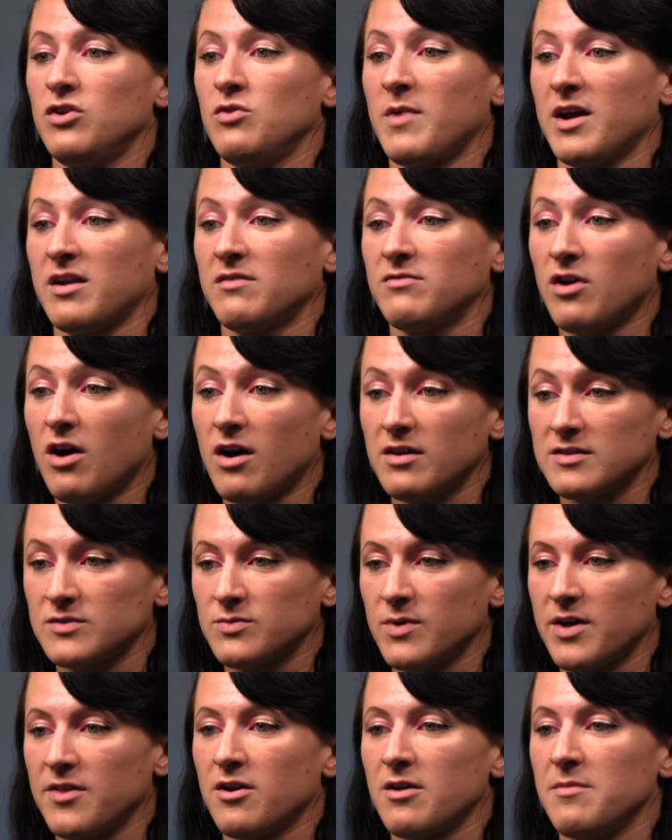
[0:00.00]
you might have
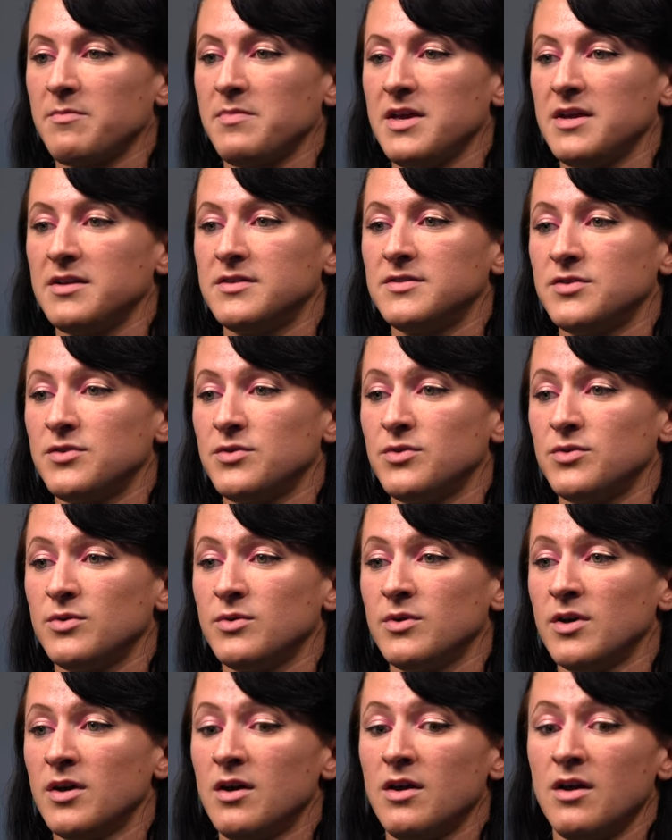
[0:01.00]
lost, whether it be
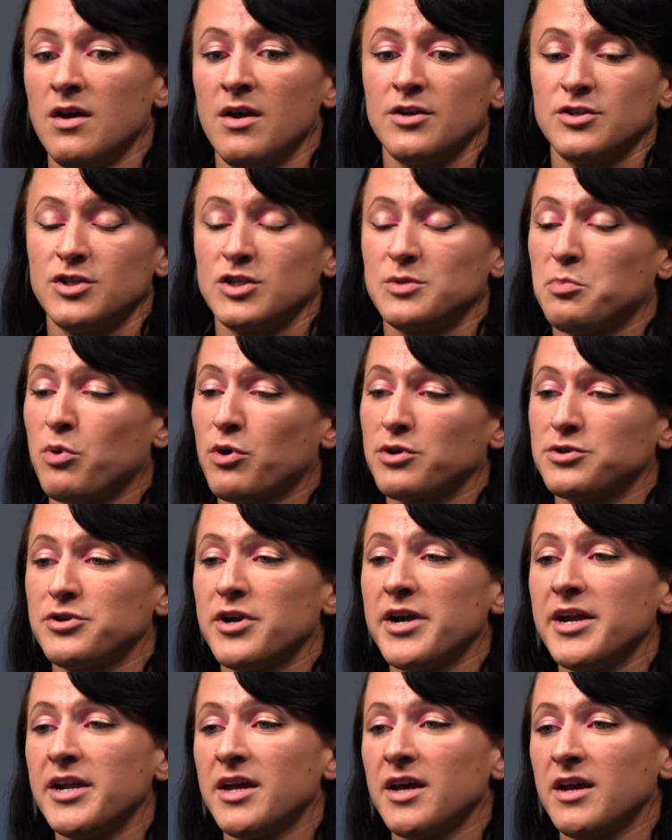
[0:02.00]
to just poor
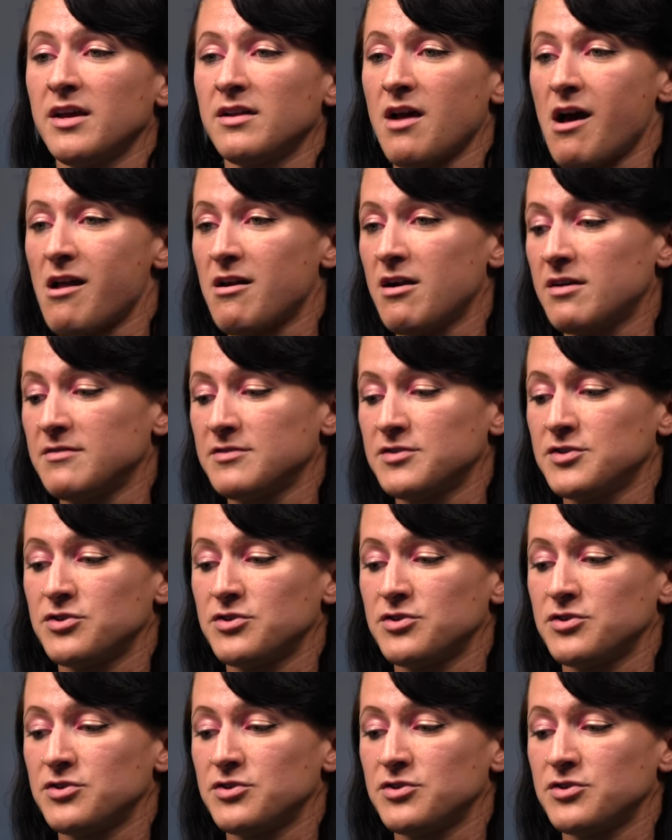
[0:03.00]
training, not enough